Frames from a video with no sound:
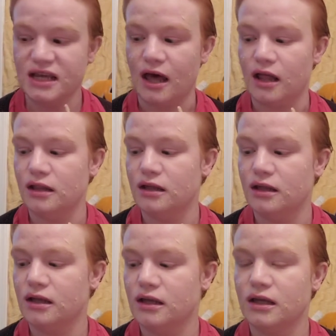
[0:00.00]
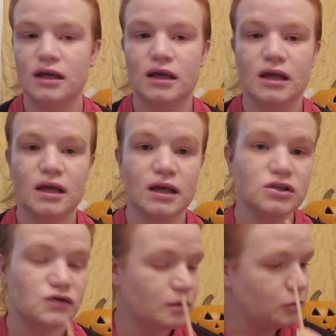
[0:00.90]
tale
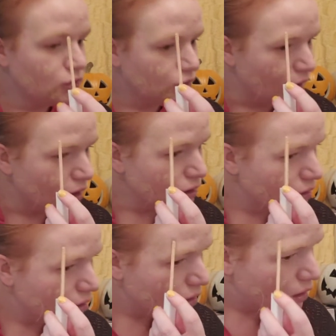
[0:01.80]
is from Ukraine.